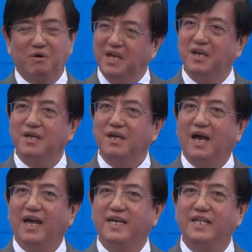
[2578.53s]
Okay,
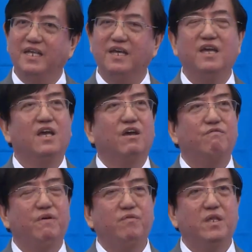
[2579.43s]
I getting
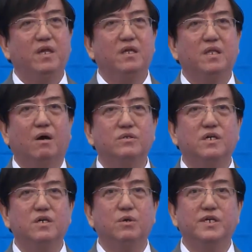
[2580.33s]

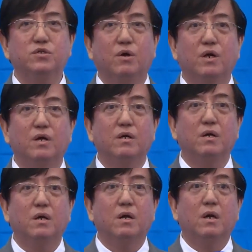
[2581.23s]
$50,000.
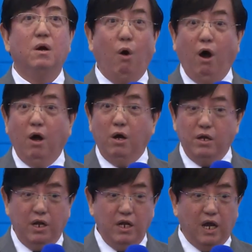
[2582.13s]
Oh,
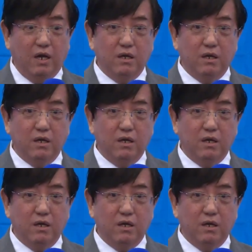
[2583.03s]
nearly.